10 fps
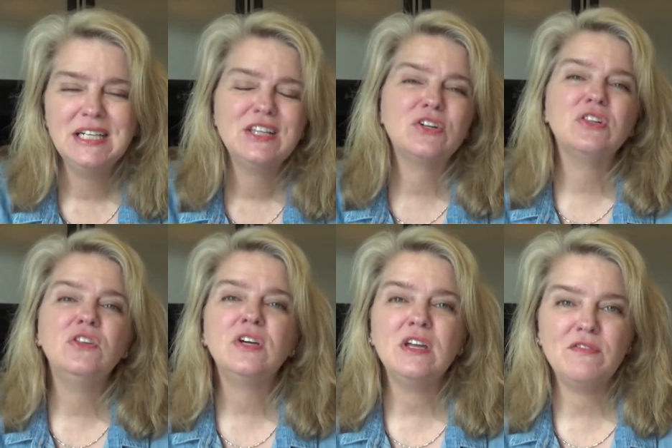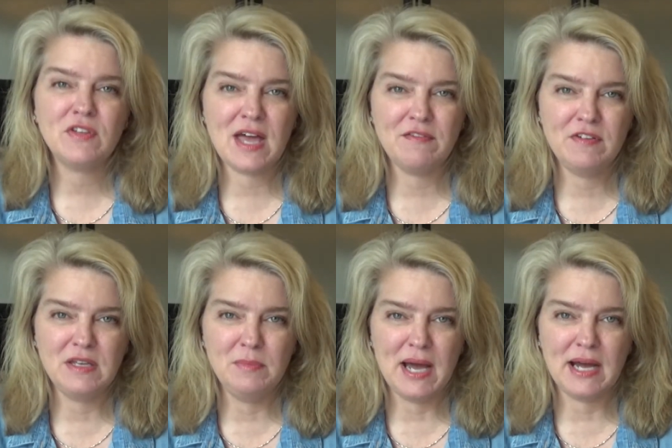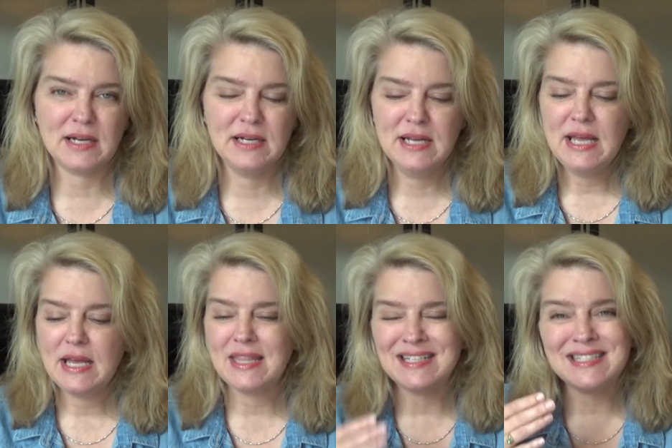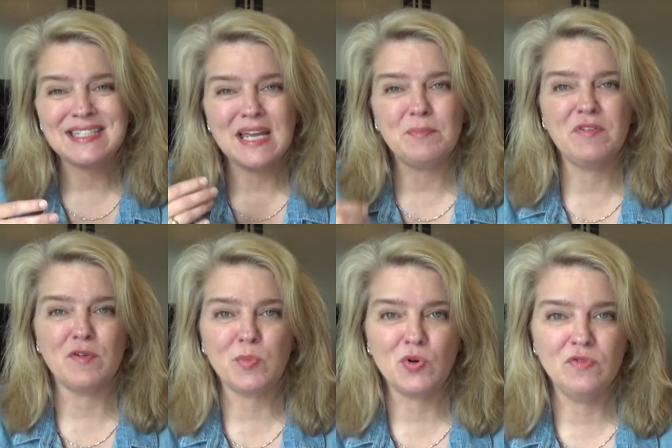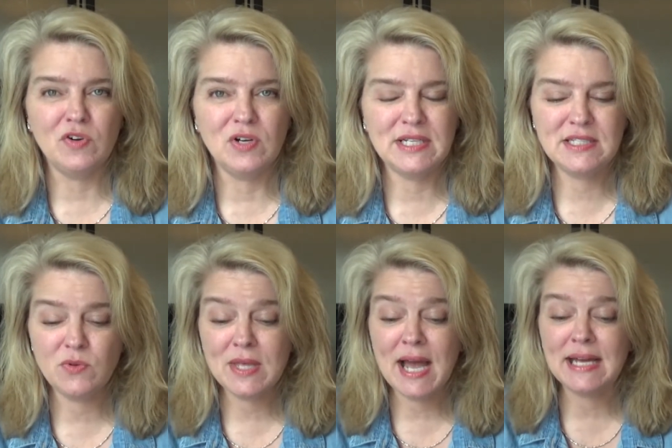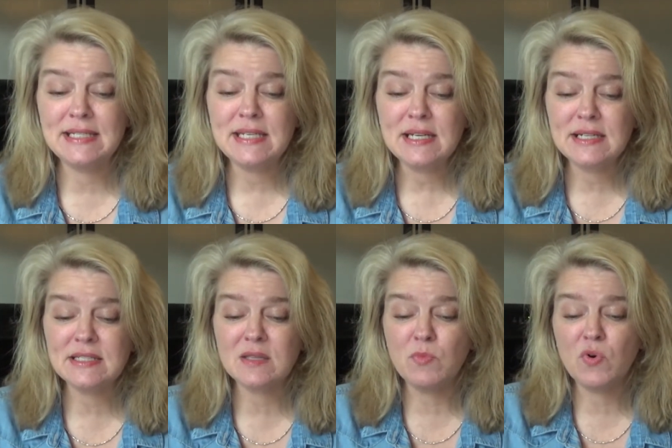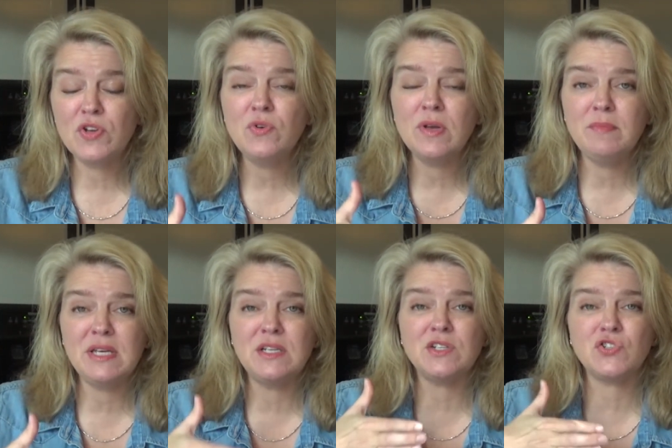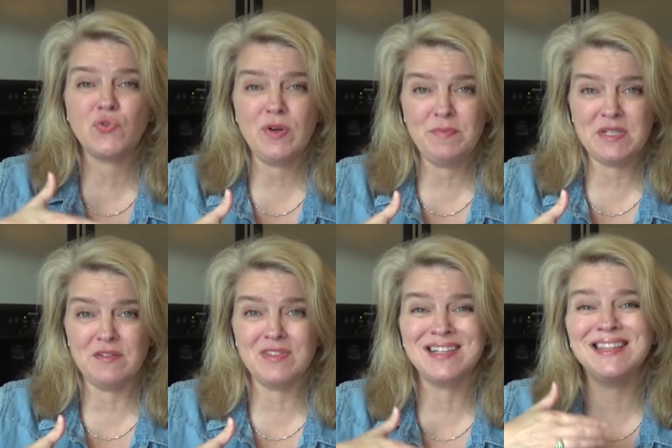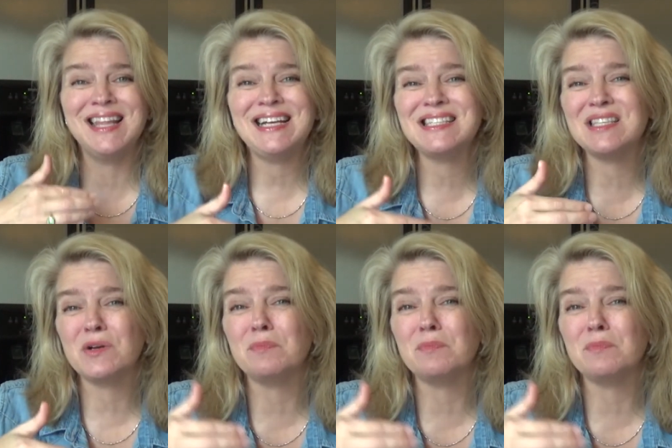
They're looking for that feedback, that stamp of approval. And so the idea is the more you can be descriptive, the less they're